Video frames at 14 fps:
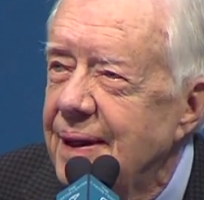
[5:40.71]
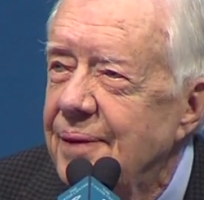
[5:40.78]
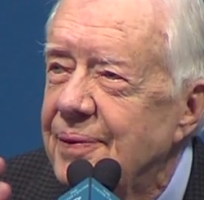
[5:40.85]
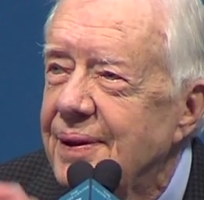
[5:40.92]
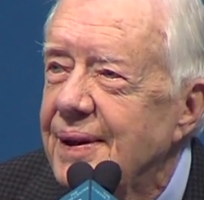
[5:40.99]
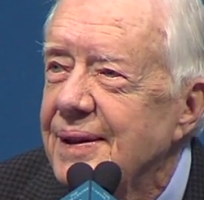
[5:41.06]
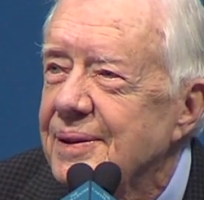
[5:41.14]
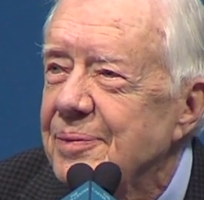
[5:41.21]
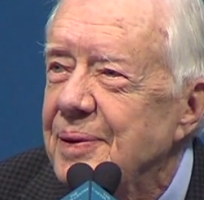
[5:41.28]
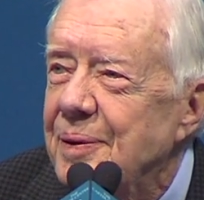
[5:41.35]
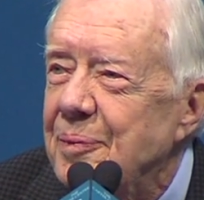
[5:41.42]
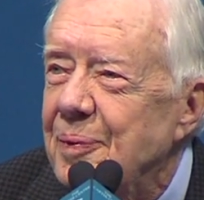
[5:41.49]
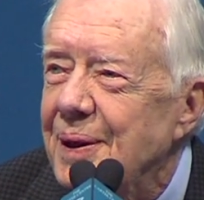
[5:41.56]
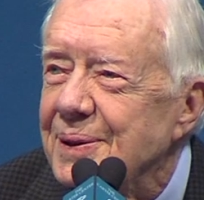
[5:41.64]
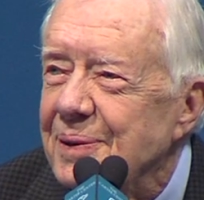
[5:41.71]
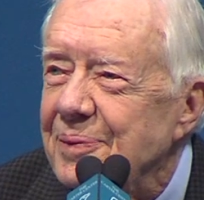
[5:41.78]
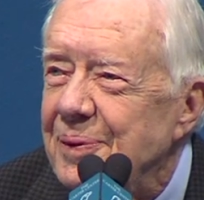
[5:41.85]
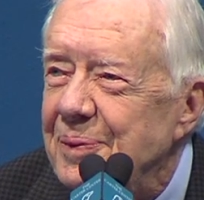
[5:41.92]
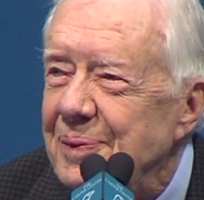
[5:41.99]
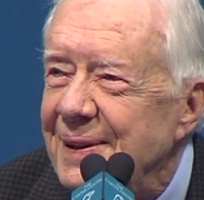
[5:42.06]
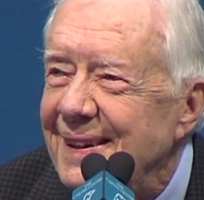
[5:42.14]
everything's been a blessing
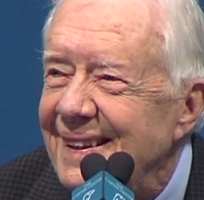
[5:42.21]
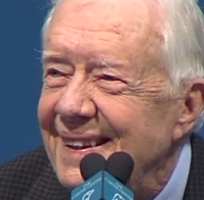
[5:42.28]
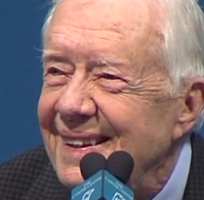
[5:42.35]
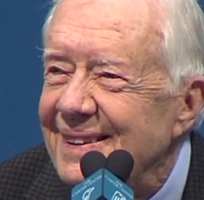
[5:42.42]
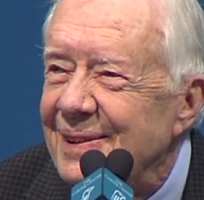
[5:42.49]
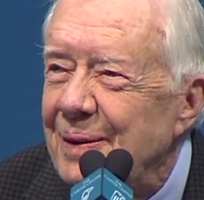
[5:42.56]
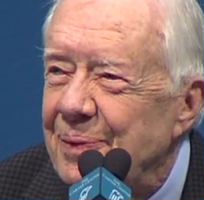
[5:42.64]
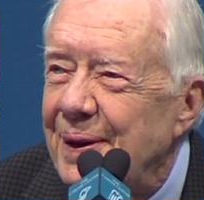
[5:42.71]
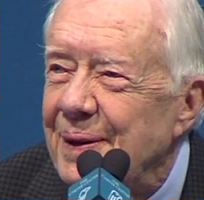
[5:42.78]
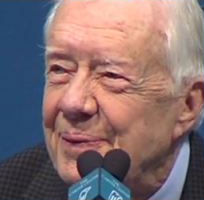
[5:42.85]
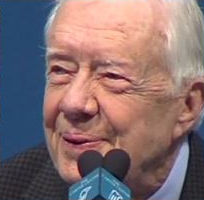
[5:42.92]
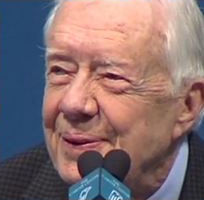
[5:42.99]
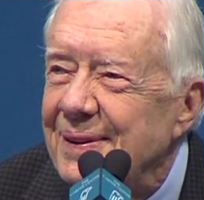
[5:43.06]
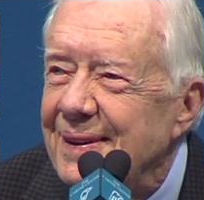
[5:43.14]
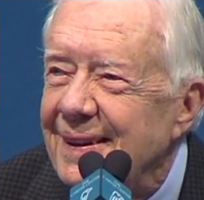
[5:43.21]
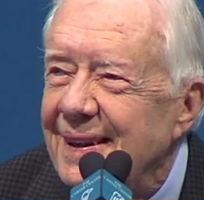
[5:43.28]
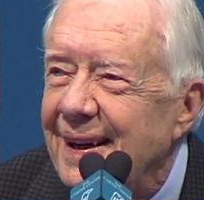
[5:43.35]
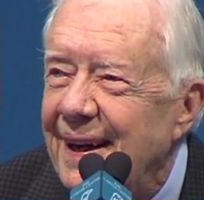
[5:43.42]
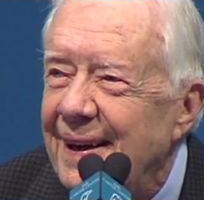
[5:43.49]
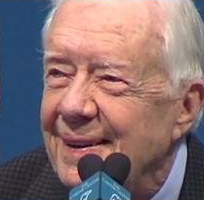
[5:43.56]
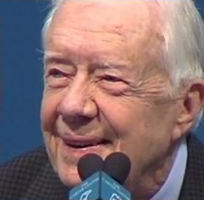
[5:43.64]
for me. So I'm thankful
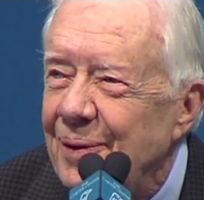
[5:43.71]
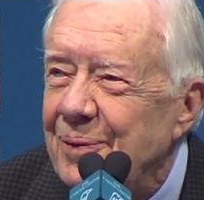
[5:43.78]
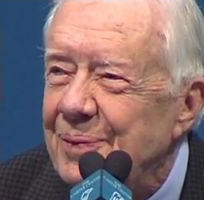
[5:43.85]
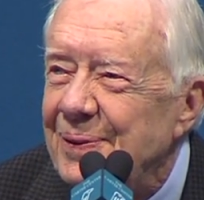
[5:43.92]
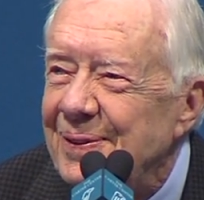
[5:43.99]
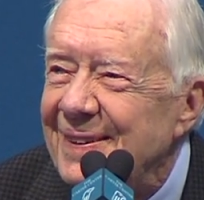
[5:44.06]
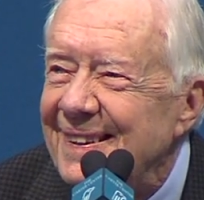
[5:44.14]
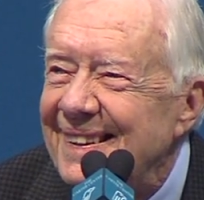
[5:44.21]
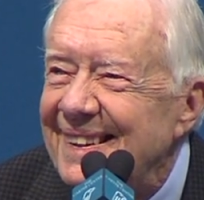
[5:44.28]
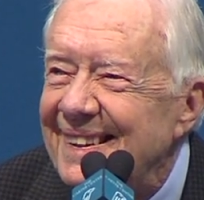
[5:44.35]
and hopeful.